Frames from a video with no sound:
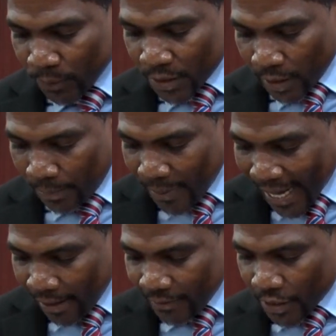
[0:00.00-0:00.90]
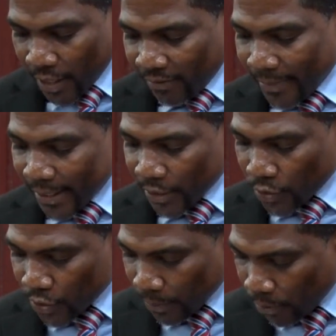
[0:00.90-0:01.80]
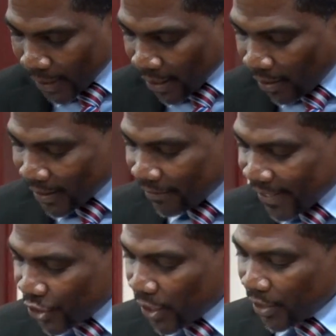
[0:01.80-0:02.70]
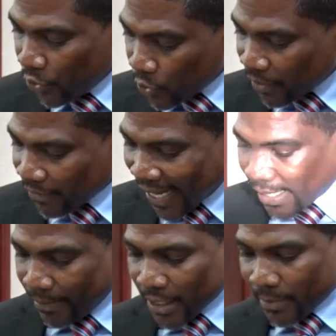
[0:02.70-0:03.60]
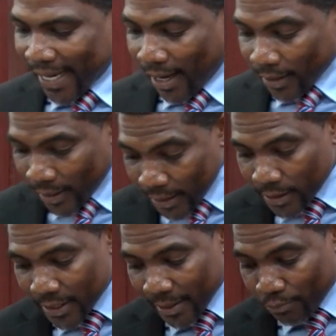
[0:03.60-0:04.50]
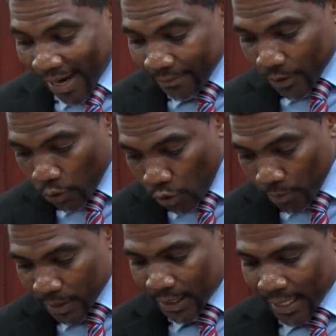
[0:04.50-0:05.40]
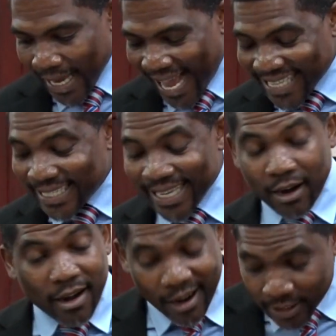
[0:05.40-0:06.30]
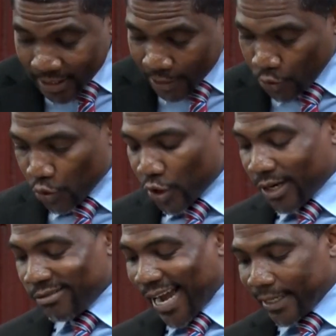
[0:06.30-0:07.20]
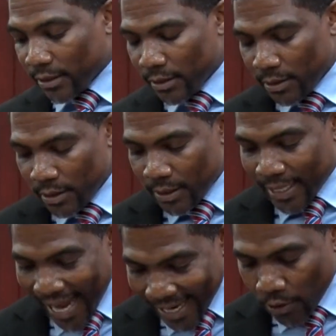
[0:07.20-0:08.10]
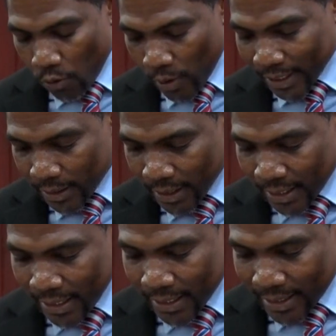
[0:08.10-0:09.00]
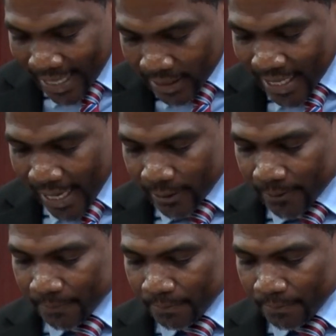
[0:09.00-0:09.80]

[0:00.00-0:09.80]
So the plan of this government is to support the cultivation and use of cannabis by adults in their private homes as their constitutional right. The High Court says that.